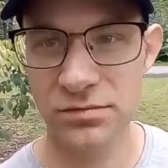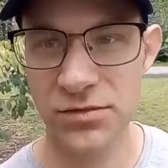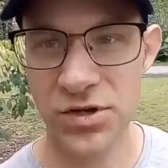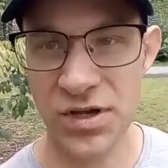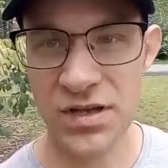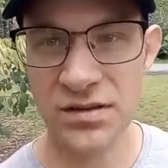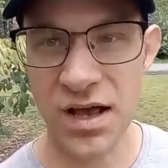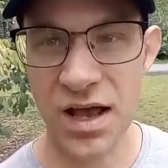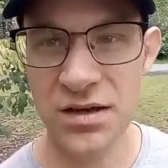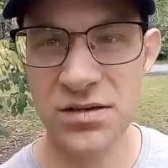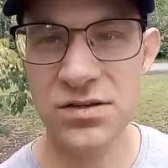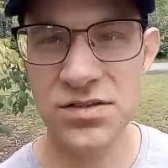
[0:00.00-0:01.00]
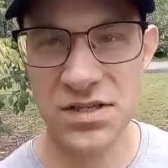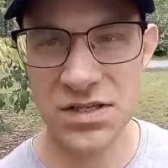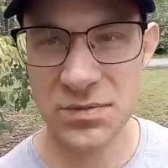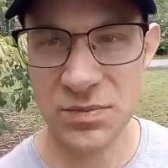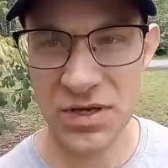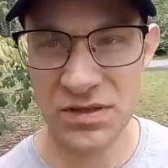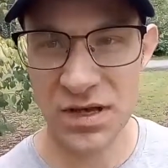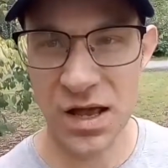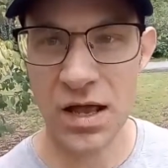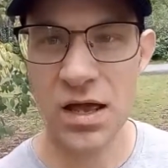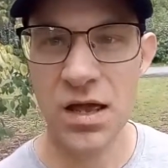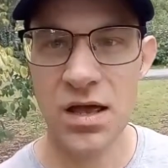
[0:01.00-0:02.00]
You can't add your CTP
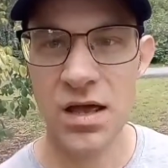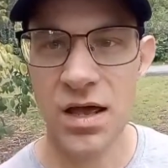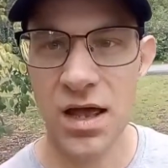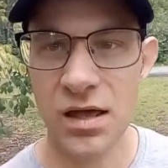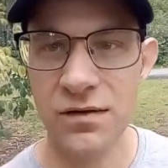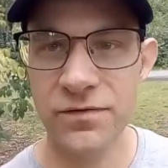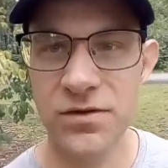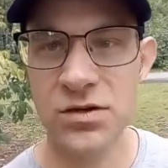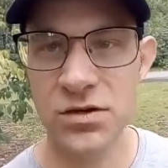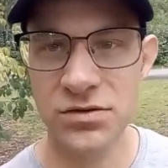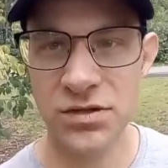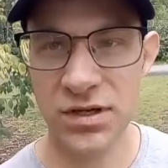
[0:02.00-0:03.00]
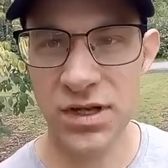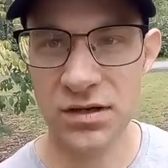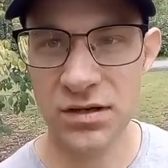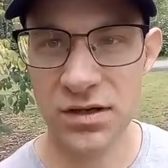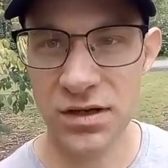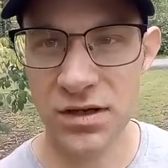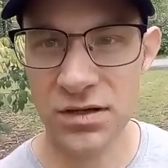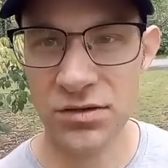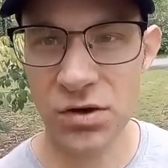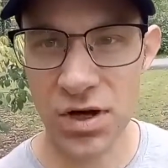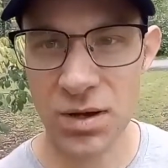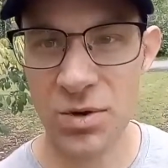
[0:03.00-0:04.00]
tag if you don't
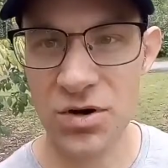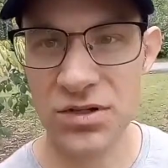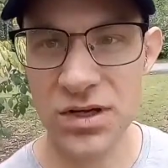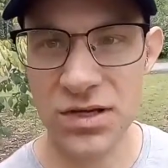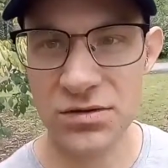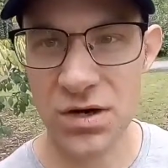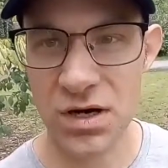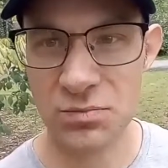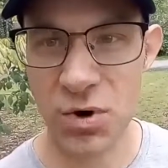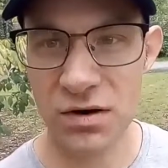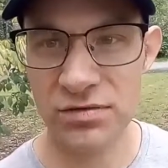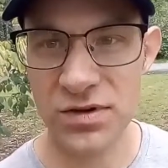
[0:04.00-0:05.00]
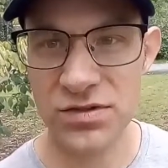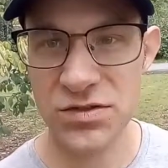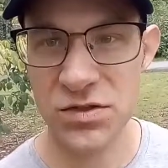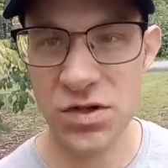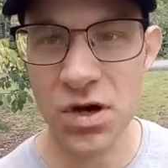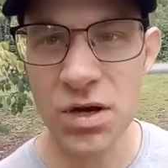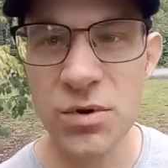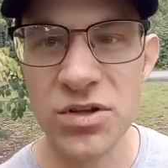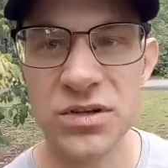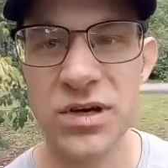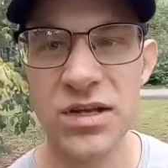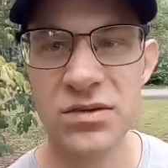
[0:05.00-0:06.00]
talk about ClickTrackProfit. So talk
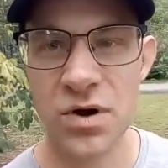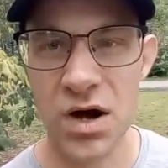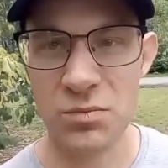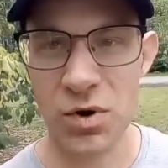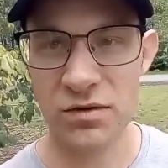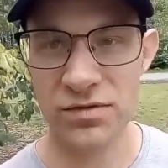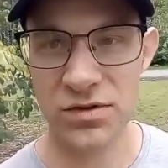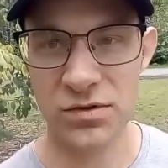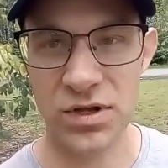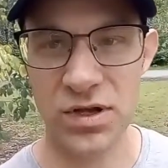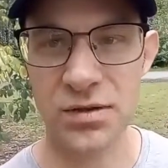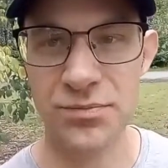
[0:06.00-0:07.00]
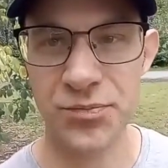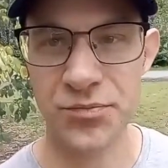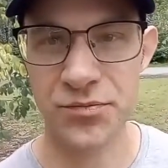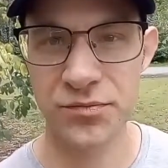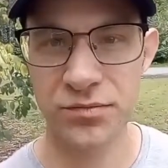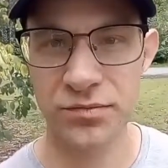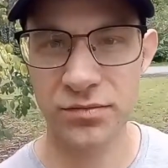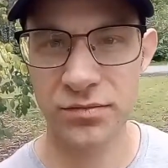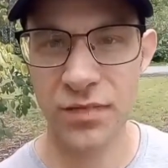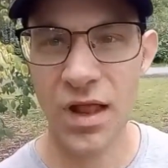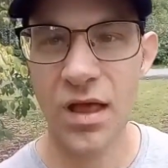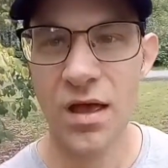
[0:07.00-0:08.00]
about ClickTrackProfit, okay?
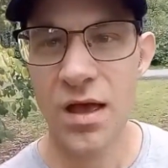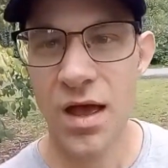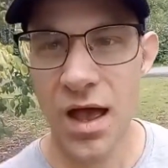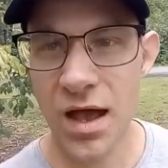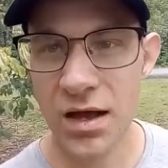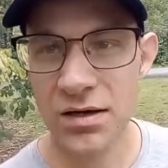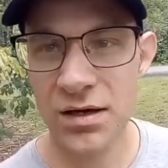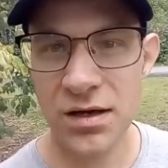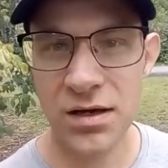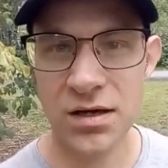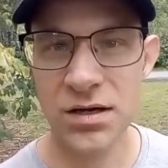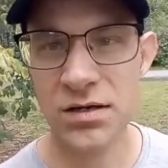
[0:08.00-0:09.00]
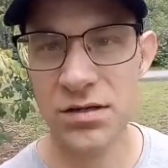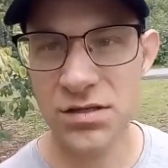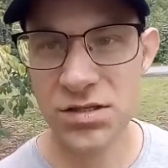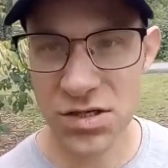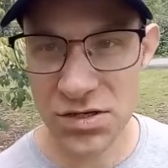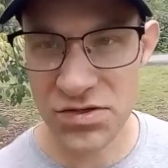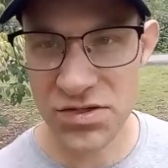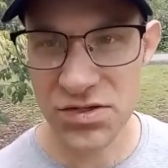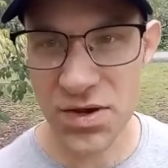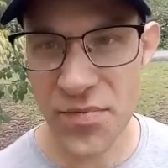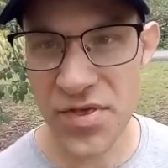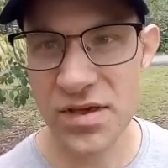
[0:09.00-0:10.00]
And choose
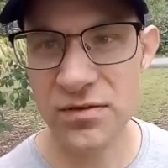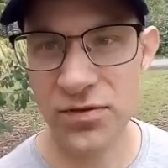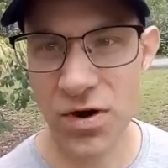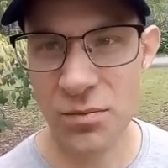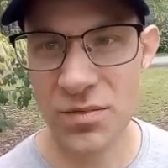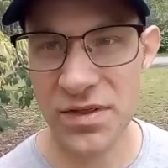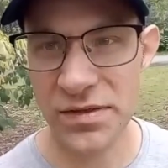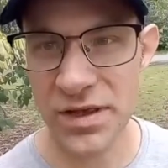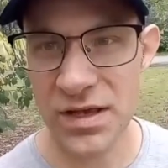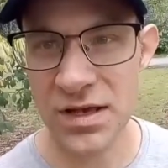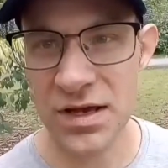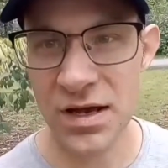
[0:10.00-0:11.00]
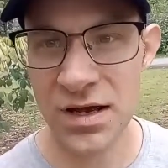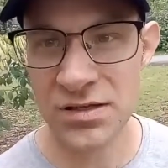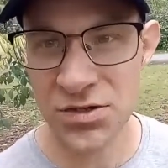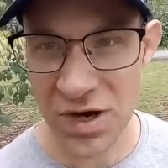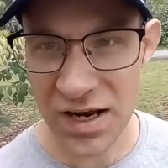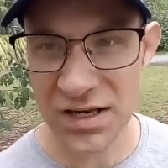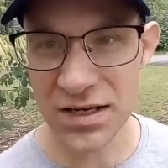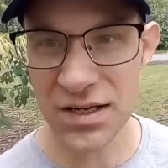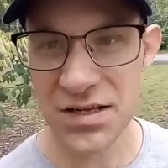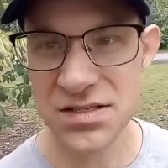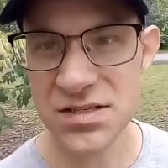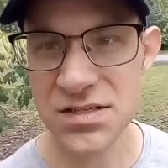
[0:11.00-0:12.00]
something from the training
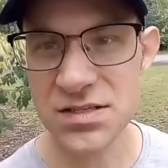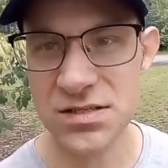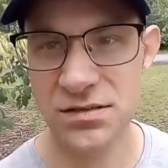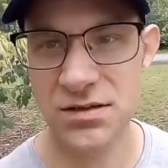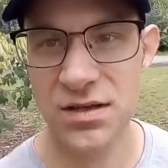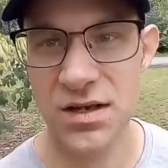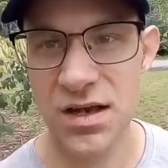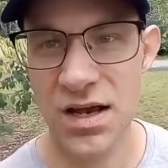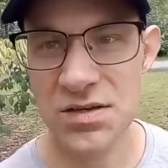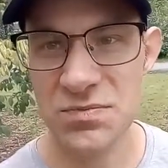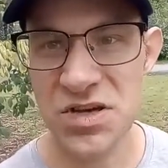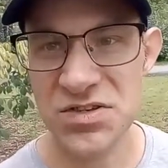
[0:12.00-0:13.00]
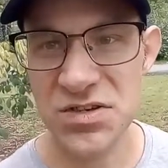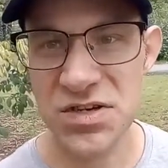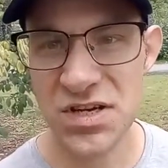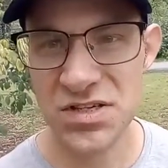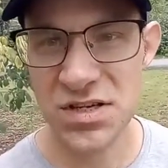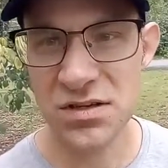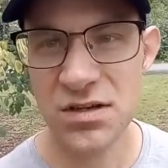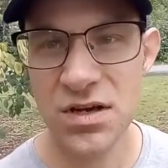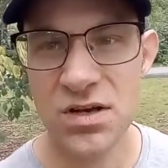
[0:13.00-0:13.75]
lessons is my suggestion.